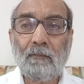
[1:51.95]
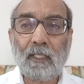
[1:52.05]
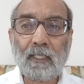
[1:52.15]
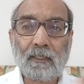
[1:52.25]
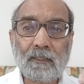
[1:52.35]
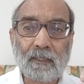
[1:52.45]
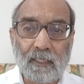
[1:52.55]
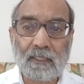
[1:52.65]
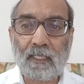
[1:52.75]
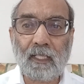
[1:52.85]
are
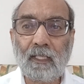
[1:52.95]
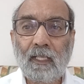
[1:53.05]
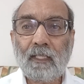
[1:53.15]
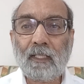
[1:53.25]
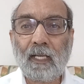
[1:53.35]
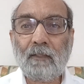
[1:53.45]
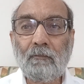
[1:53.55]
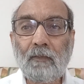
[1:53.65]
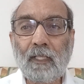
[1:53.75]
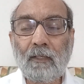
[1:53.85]
suggesting
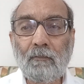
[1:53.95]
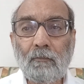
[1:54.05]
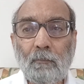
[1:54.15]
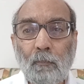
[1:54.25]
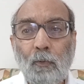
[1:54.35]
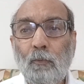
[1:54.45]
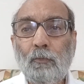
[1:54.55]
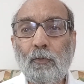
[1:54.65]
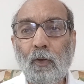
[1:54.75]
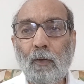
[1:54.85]
that we have
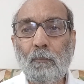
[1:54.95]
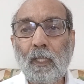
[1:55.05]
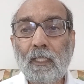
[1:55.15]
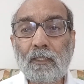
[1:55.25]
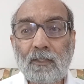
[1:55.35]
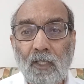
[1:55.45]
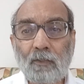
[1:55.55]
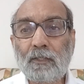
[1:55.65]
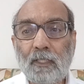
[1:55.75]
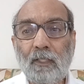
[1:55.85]
moved from
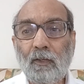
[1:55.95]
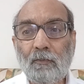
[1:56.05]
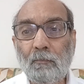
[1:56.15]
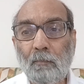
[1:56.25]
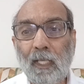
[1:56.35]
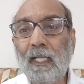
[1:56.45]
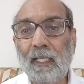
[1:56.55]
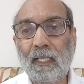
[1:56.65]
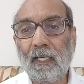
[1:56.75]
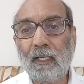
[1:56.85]
scarcity of milk
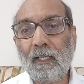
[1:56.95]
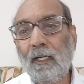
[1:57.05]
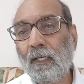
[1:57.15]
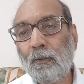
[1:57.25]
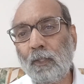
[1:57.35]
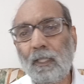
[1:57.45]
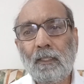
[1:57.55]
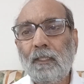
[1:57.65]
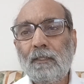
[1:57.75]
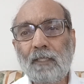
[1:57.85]
in India to
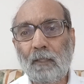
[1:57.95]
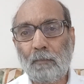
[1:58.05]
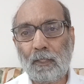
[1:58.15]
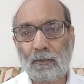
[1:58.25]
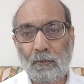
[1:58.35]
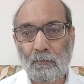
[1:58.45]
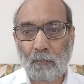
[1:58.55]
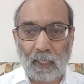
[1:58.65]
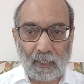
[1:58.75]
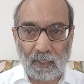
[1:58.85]
the surplus of
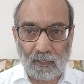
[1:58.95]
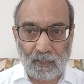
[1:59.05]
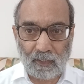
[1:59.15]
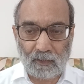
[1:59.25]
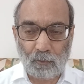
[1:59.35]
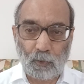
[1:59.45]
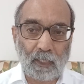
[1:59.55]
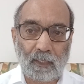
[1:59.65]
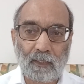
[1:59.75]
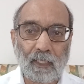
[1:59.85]
milk in India. And
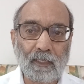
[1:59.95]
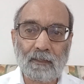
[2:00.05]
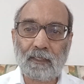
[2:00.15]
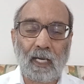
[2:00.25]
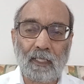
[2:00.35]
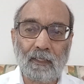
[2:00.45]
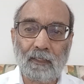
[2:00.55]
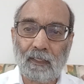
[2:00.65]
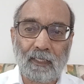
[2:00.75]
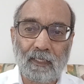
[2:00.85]
today there is
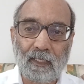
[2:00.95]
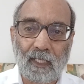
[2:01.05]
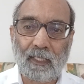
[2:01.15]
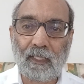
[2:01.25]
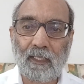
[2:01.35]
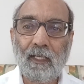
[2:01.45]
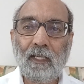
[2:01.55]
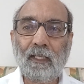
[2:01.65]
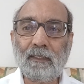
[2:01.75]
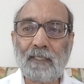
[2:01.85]
neither any
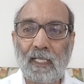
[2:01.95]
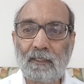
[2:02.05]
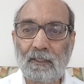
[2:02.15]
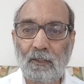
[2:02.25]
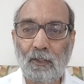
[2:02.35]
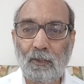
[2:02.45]
scarcity